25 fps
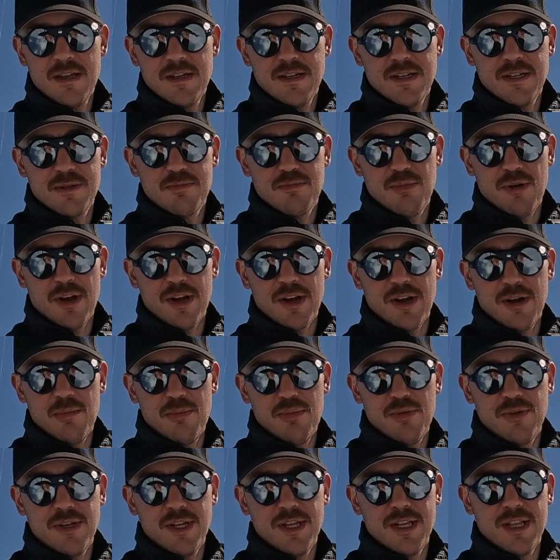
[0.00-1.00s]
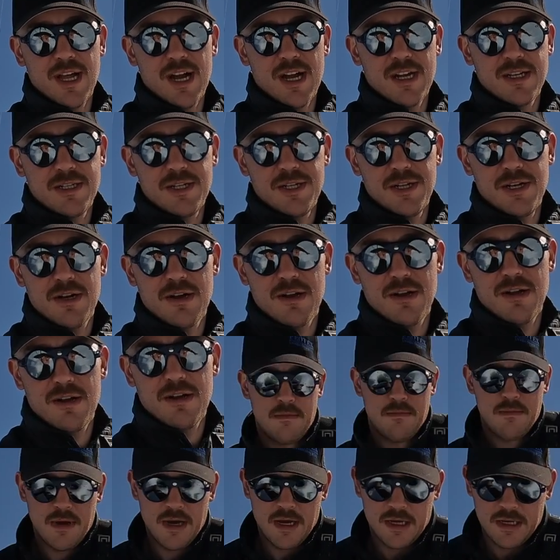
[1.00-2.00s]
Just probably got put in last year.
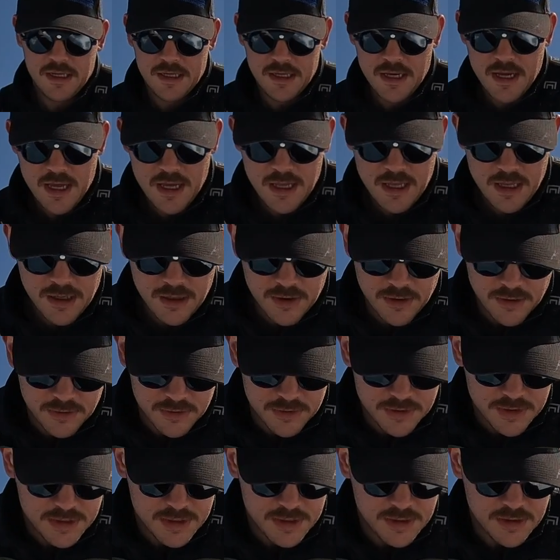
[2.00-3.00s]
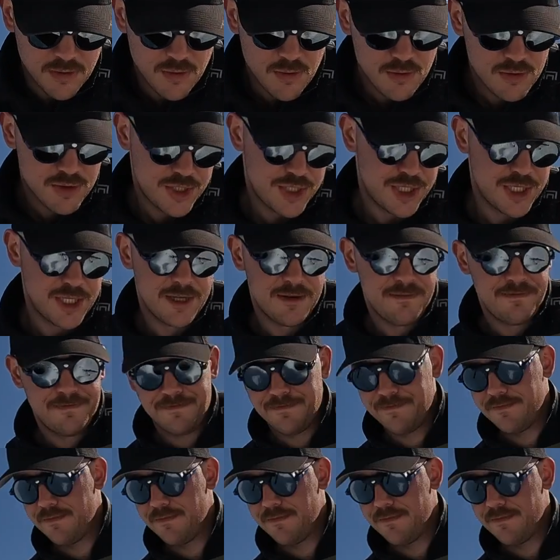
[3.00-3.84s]
Back he goes, or she,